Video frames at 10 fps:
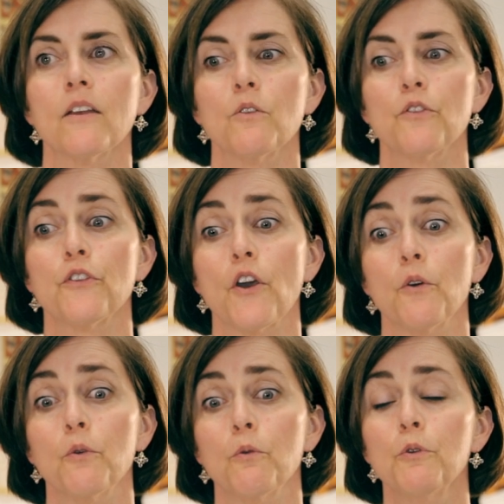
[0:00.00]

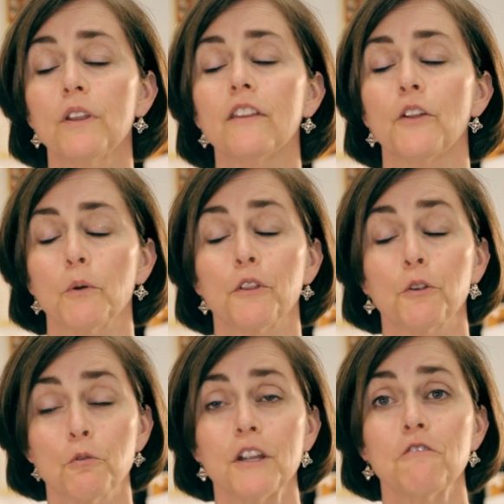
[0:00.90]
So, really, there were
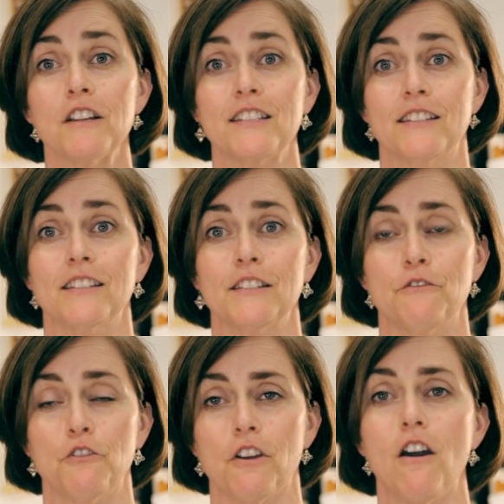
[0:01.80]
three reasons
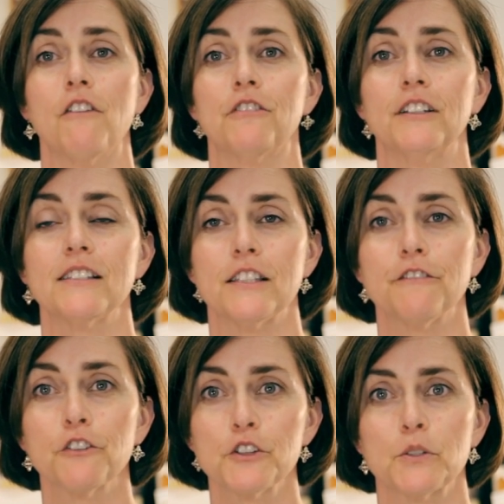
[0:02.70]
for the conference. The
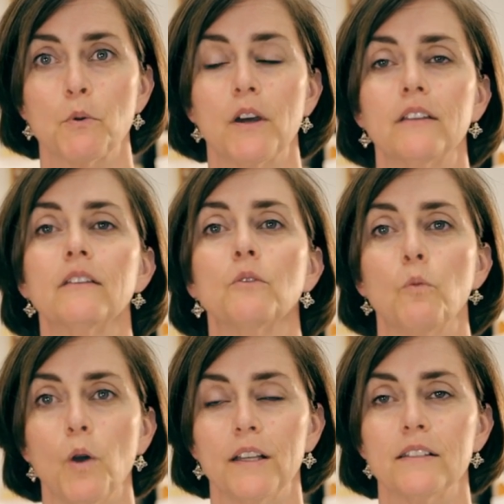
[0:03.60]
first one
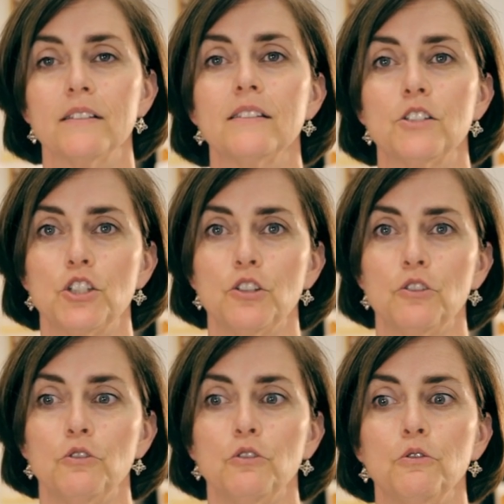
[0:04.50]
was
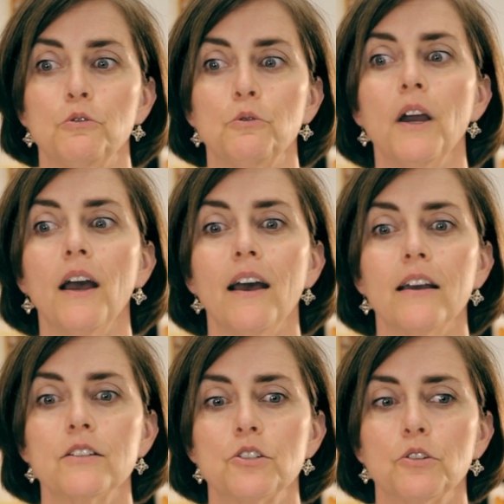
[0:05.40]
to,
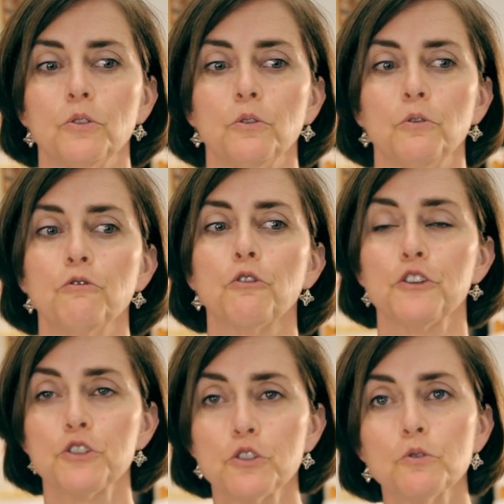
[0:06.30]
to for
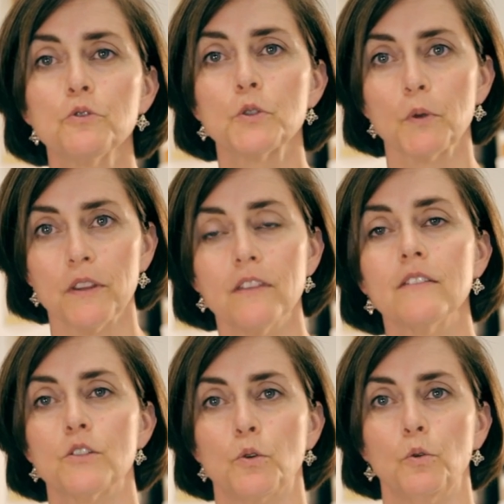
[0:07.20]
the students within the
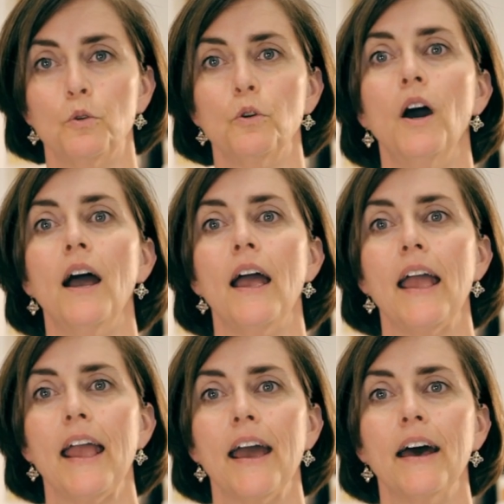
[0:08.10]
school
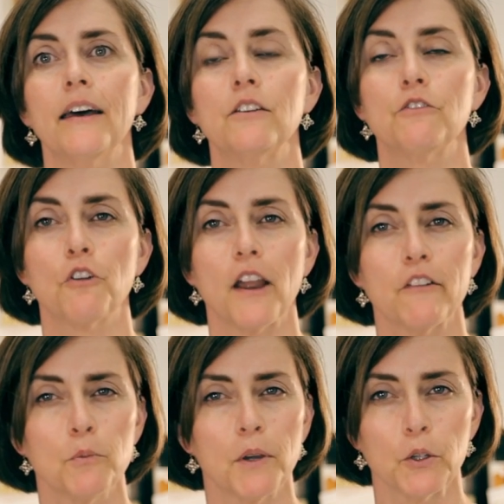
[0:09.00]
and for
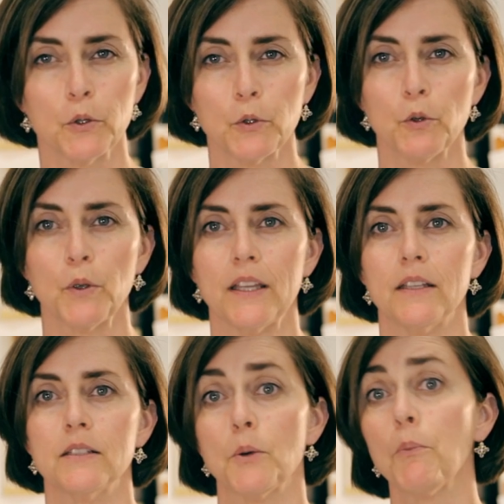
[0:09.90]
everybody who
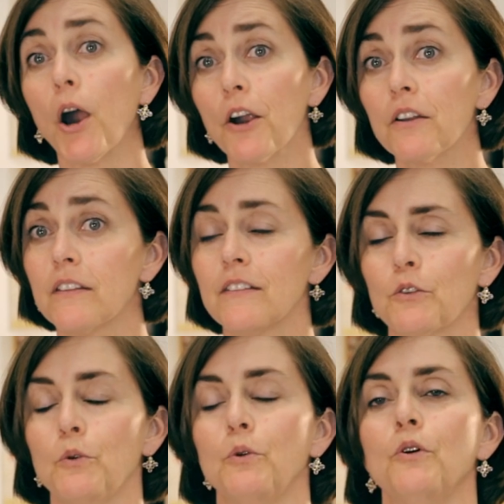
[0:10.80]
is a part of the
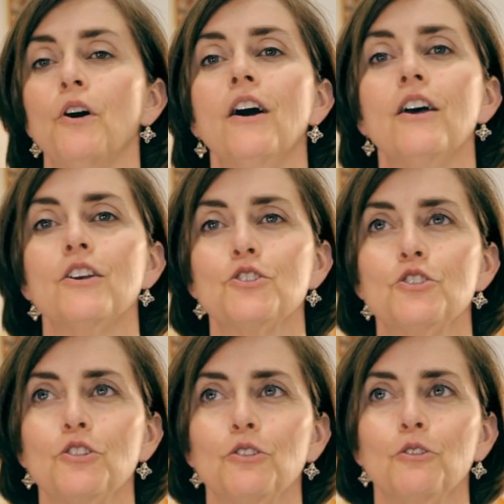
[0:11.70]
school
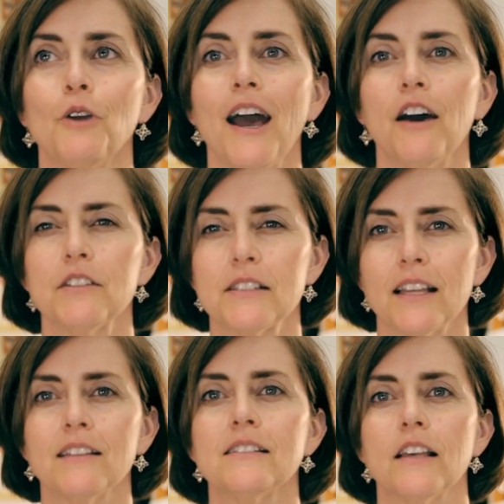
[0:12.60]
to have a
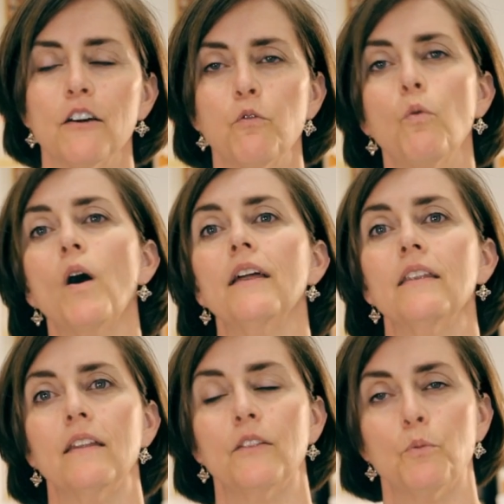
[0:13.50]
sense of what
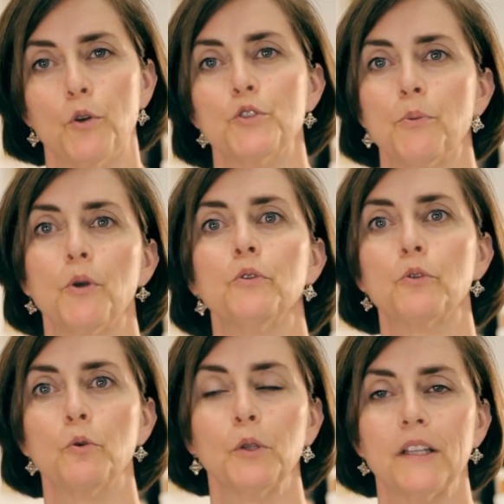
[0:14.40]
the Prosopon
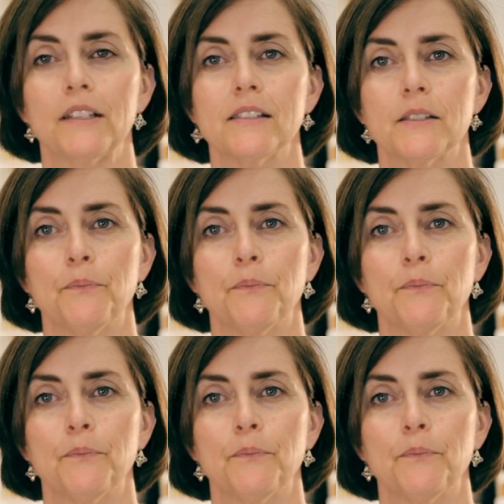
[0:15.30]
School is